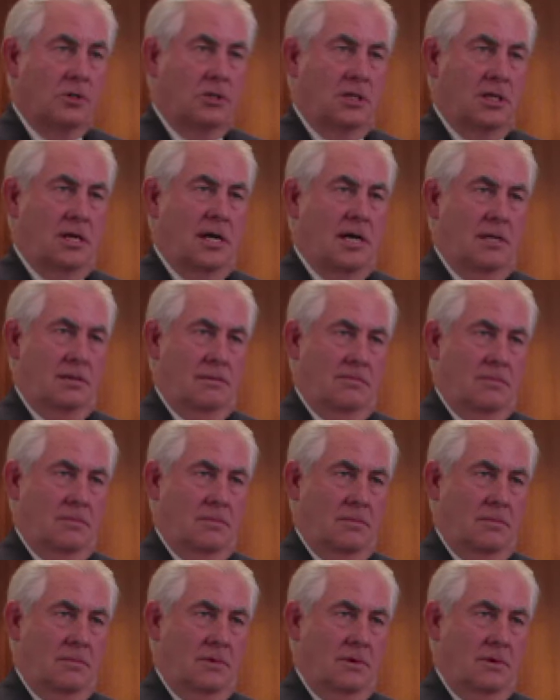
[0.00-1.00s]
that
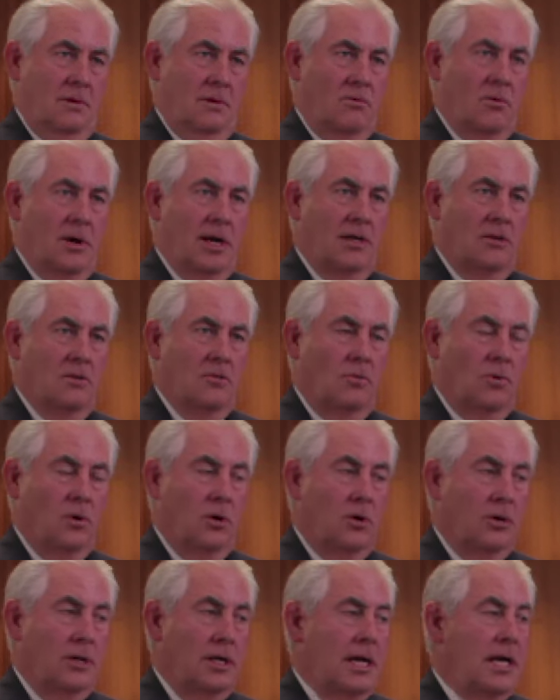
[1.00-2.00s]
around the
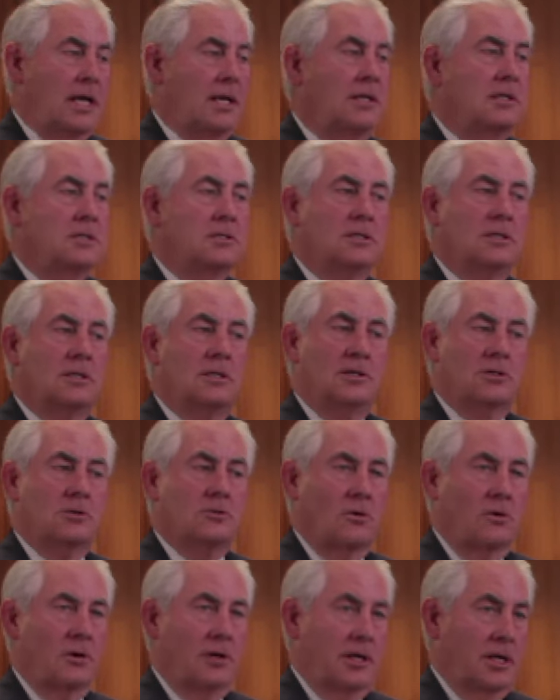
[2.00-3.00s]
world and is extraordinarily